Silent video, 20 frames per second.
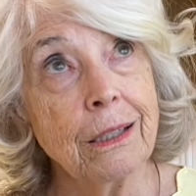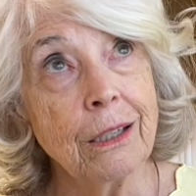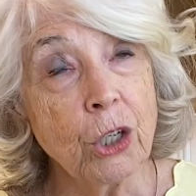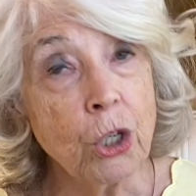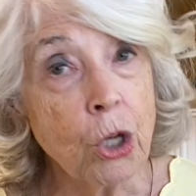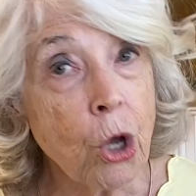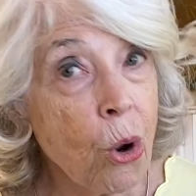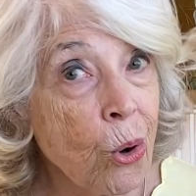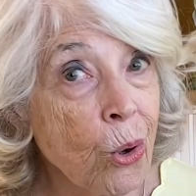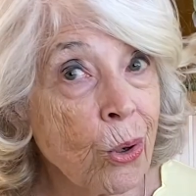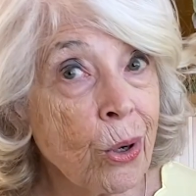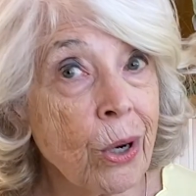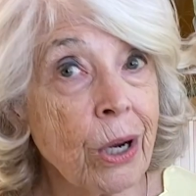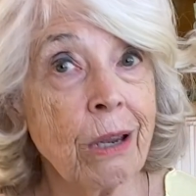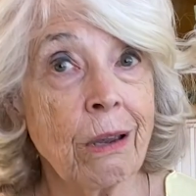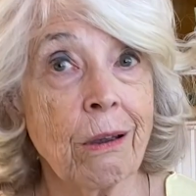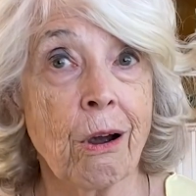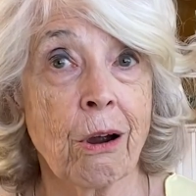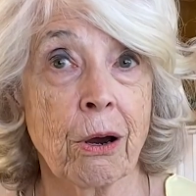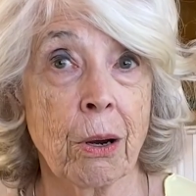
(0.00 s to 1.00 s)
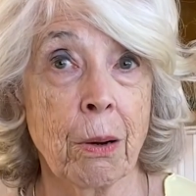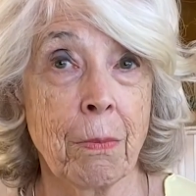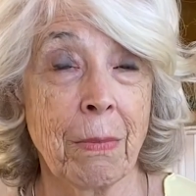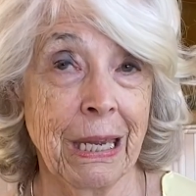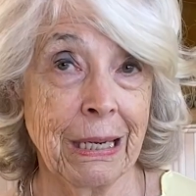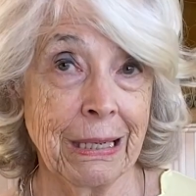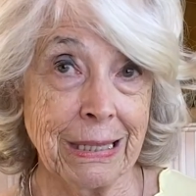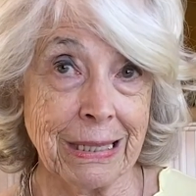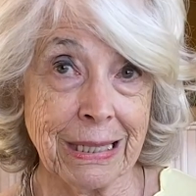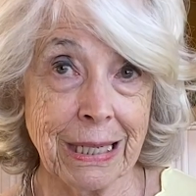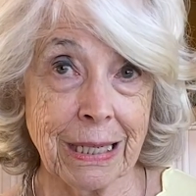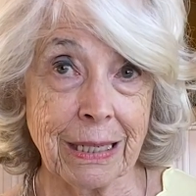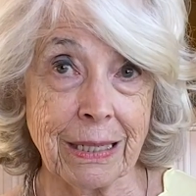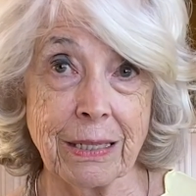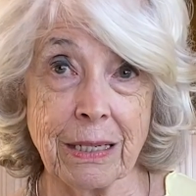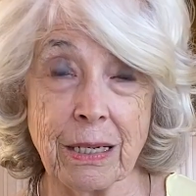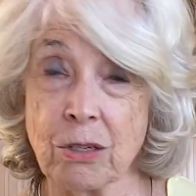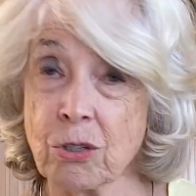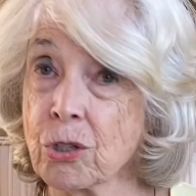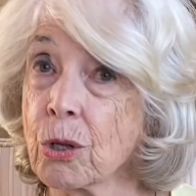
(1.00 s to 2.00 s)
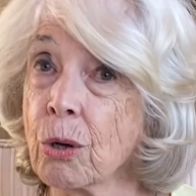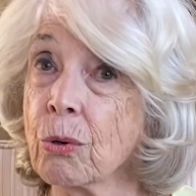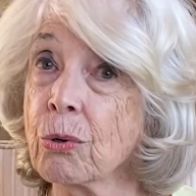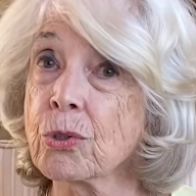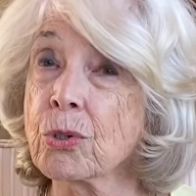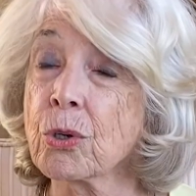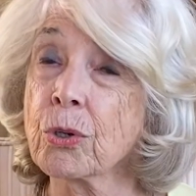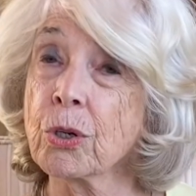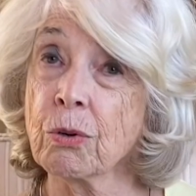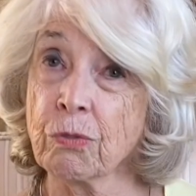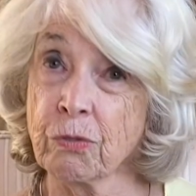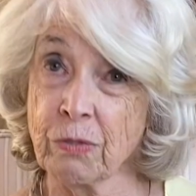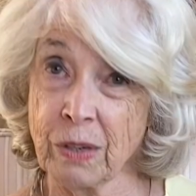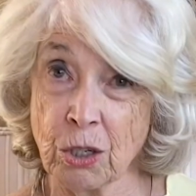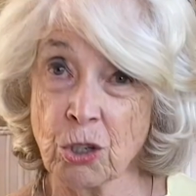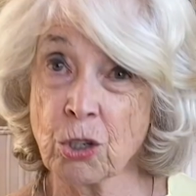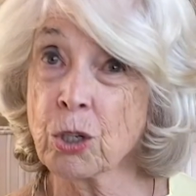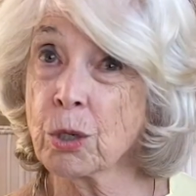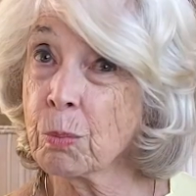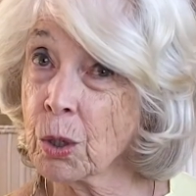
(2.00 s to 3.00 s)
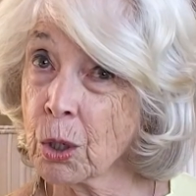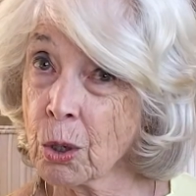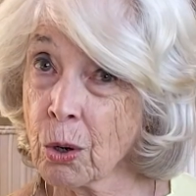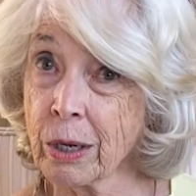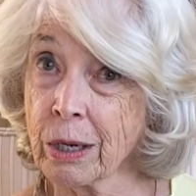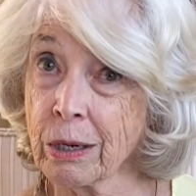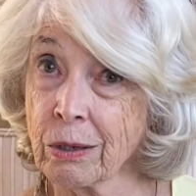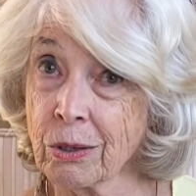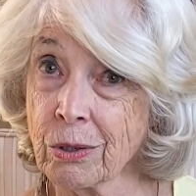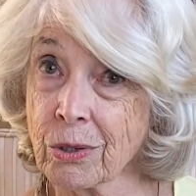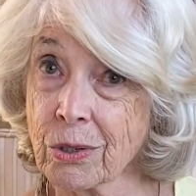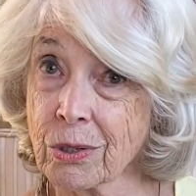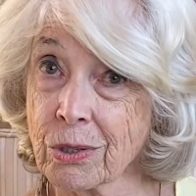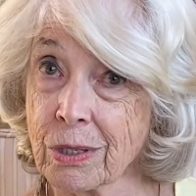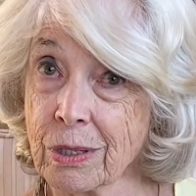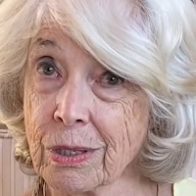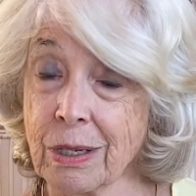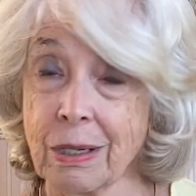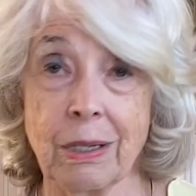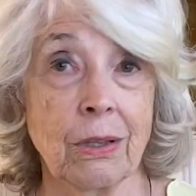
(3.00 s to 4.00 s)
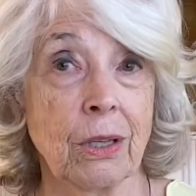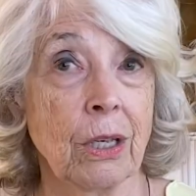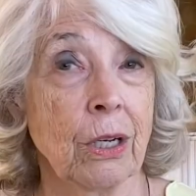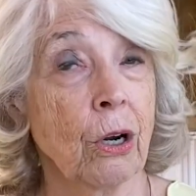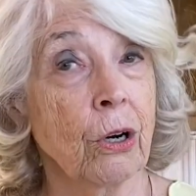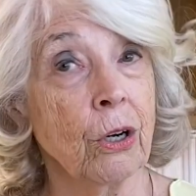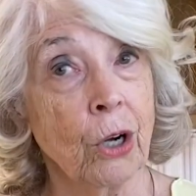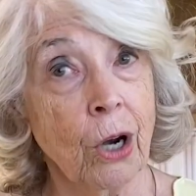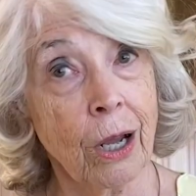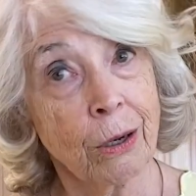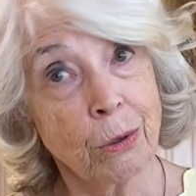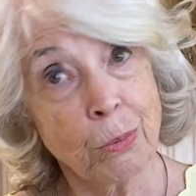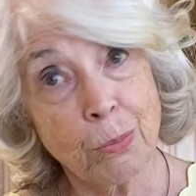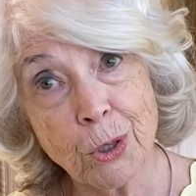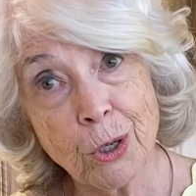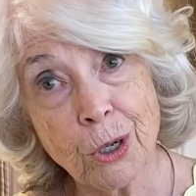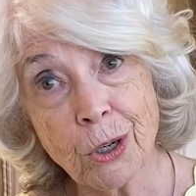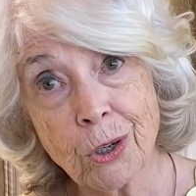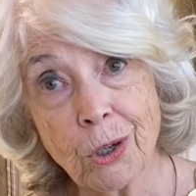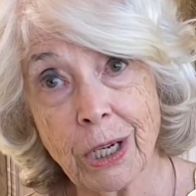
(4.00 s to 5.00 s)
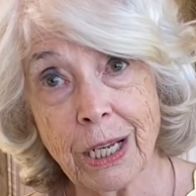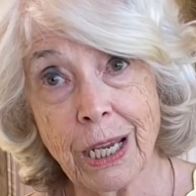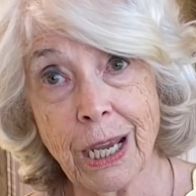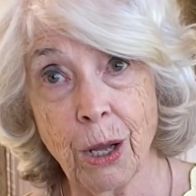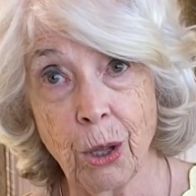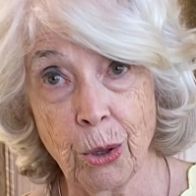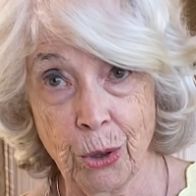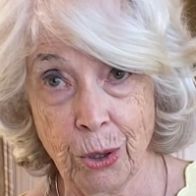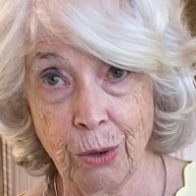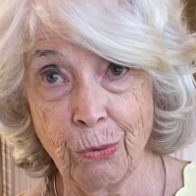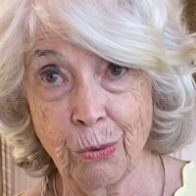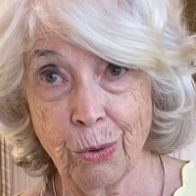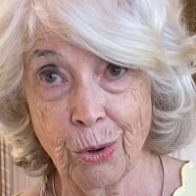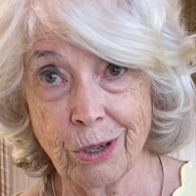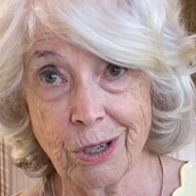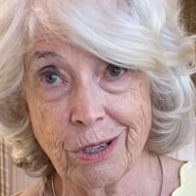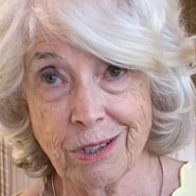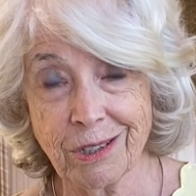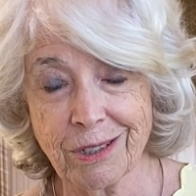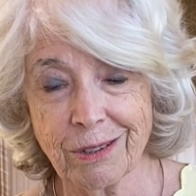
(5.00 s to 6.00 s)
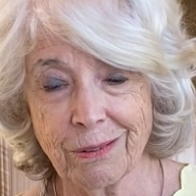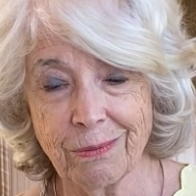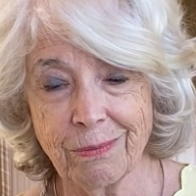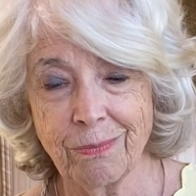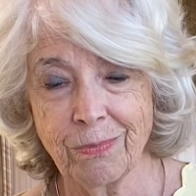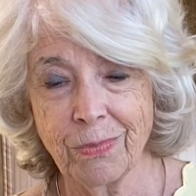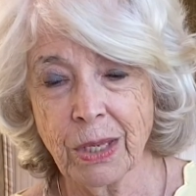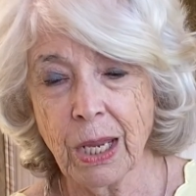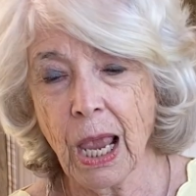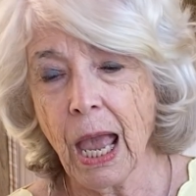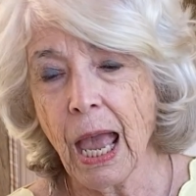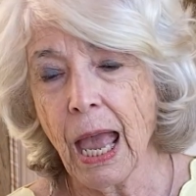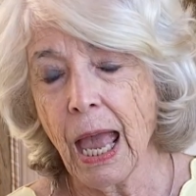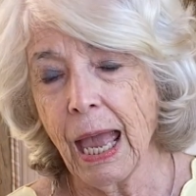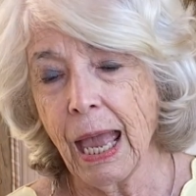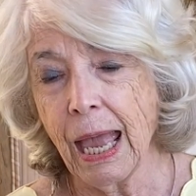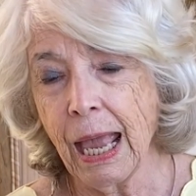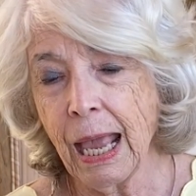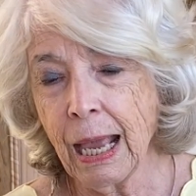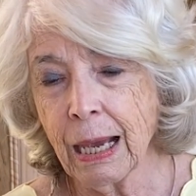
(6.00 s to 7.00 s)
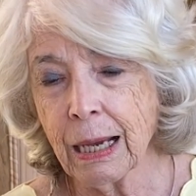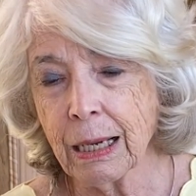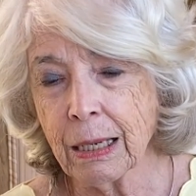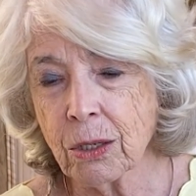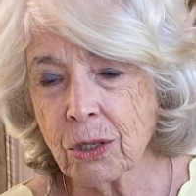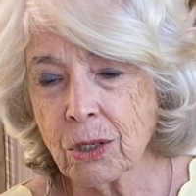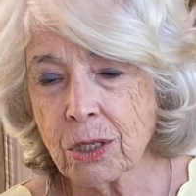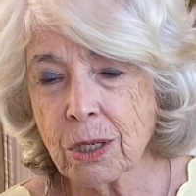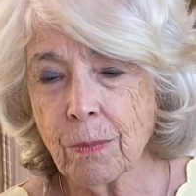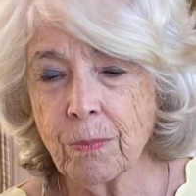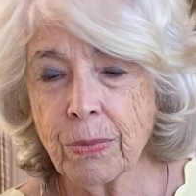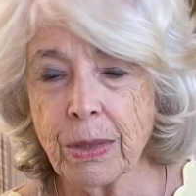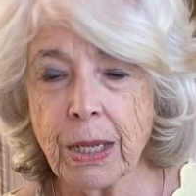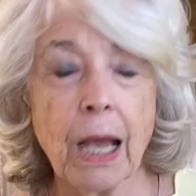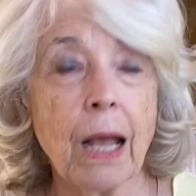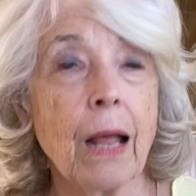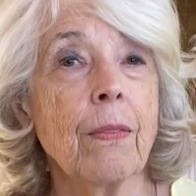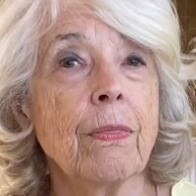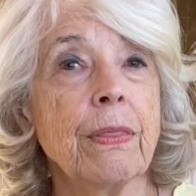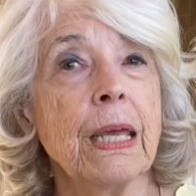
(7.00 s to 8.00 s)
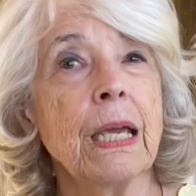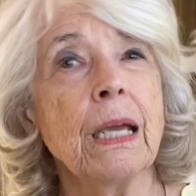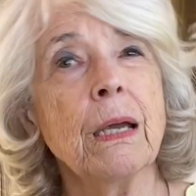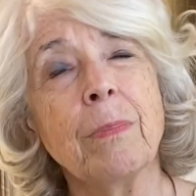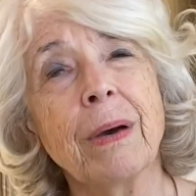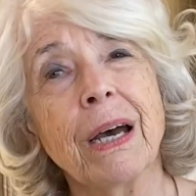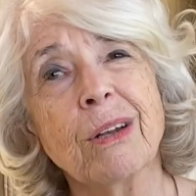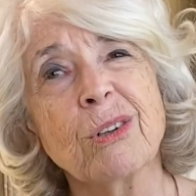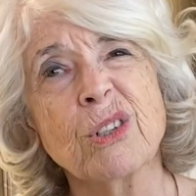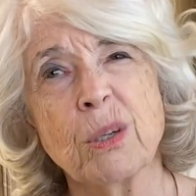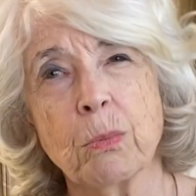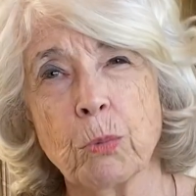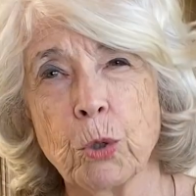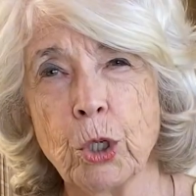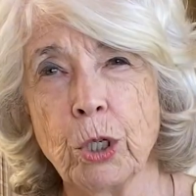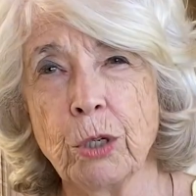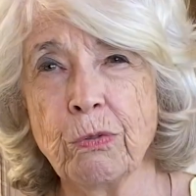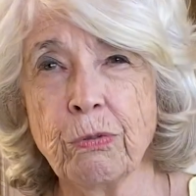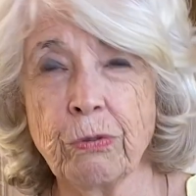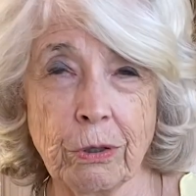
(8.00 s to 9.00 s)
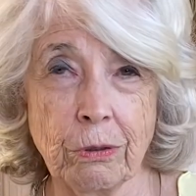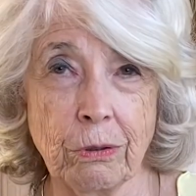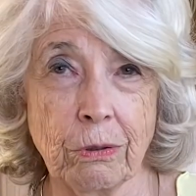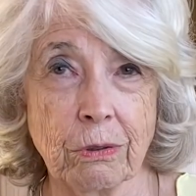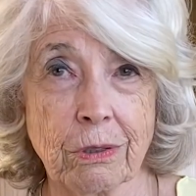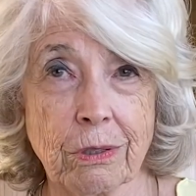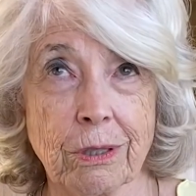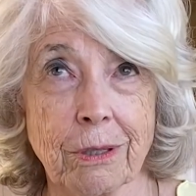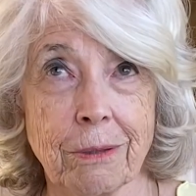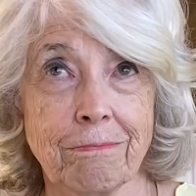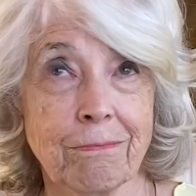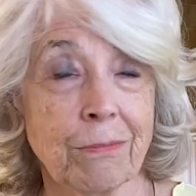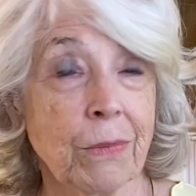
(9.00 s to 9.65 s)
lowering our omega-6s, those are your vegetable oils that are not particularly healthy for us, and think about some good foods.